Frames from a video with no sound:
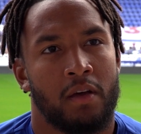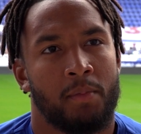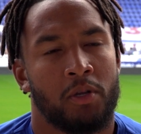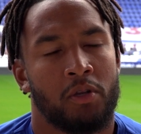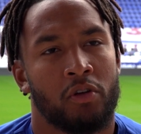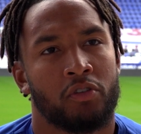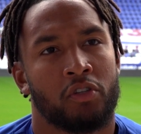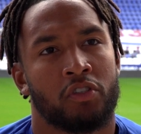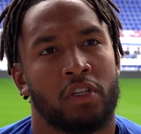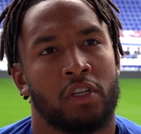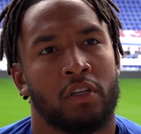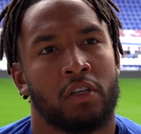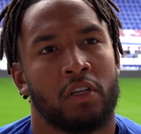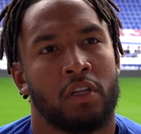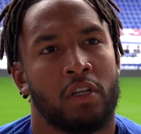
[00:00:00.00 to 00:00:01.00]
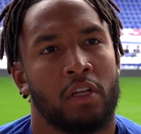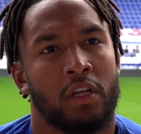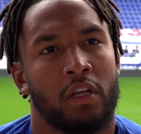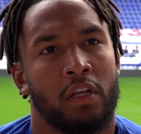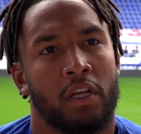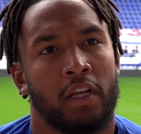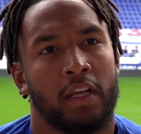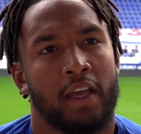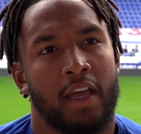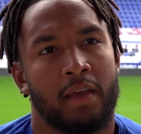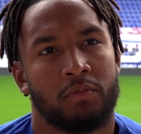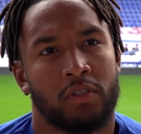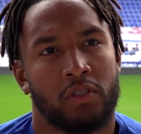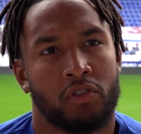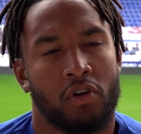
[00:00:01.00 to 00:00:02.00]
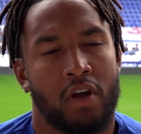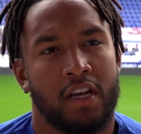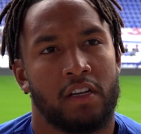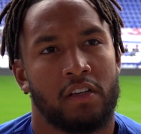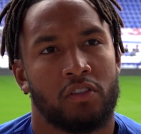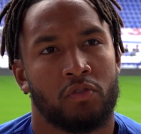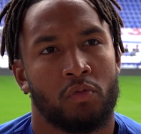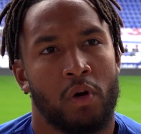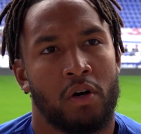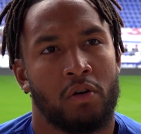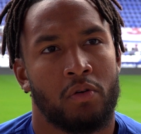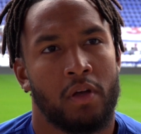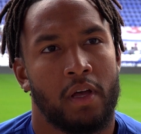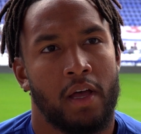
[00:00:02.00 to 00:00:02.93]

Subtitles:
and not just in games, in training as well,